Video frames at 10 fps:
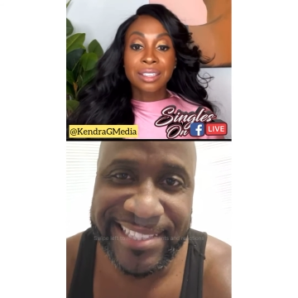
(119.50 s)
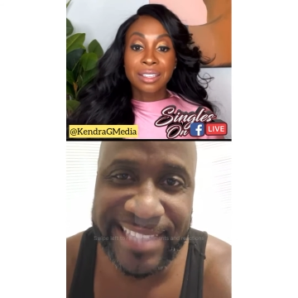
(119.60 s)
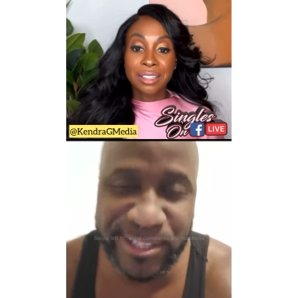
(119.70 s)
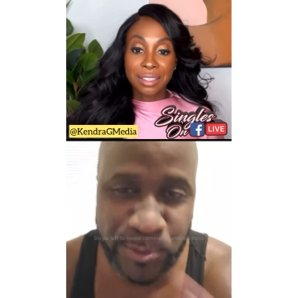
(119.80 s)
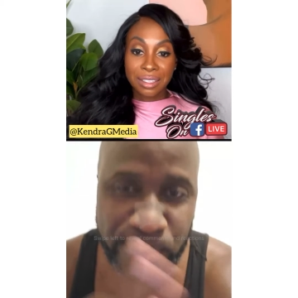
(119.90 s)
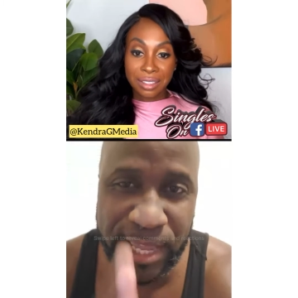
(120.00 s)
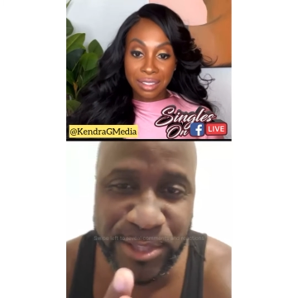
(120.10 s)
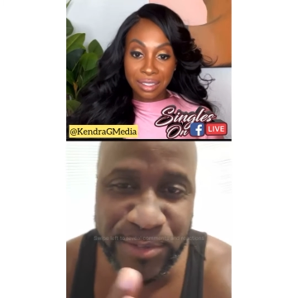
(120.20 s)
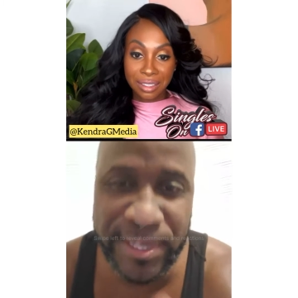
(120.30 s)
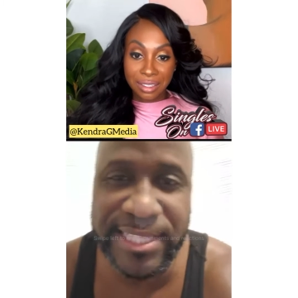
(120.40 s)
Speaker 1: That's when I
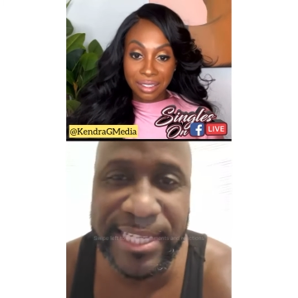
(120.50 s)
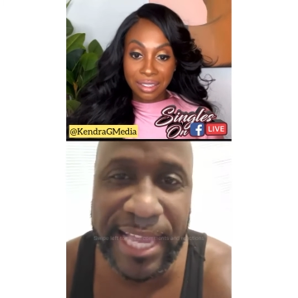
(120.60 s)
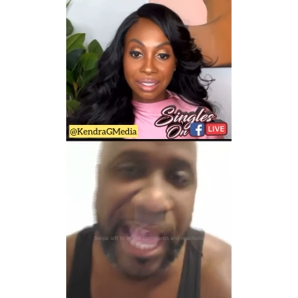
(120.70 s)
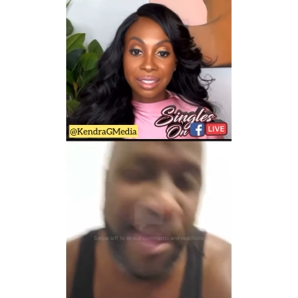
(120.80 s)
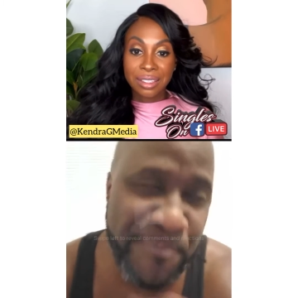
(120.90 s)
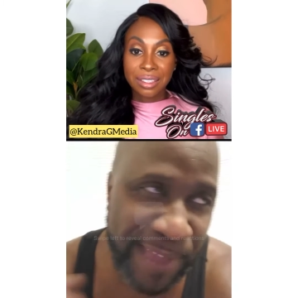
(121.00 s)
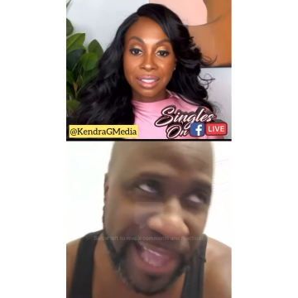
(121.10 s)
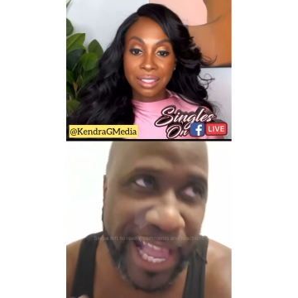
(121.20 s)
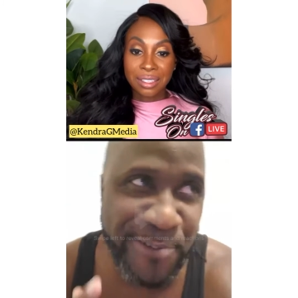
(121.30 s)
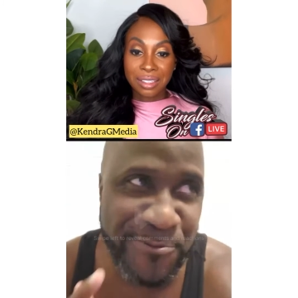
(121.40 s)
had three. Then I got
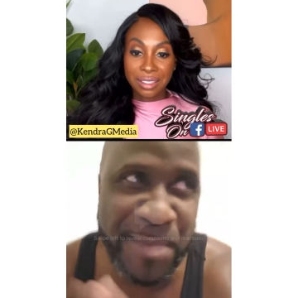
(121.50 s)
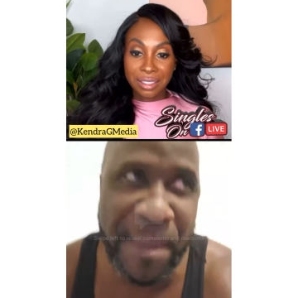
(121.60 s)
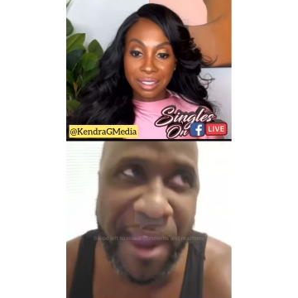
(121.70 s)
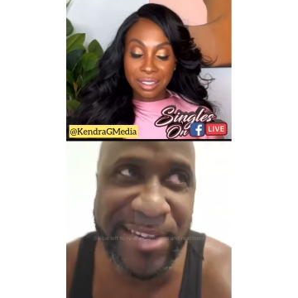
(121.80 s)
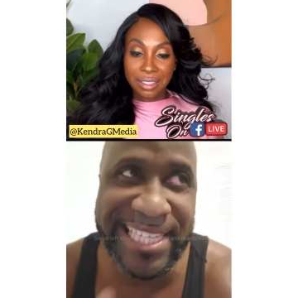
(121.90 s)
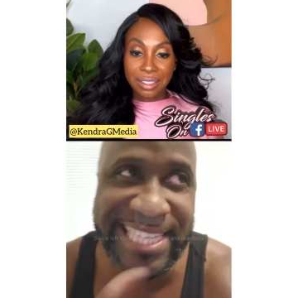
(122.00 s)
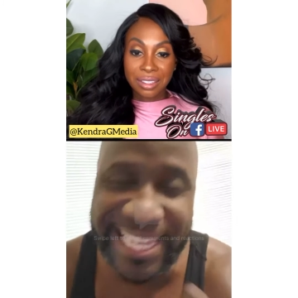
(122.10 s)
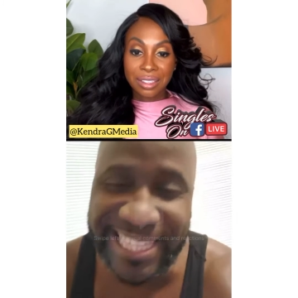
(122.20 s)
I got remarried a year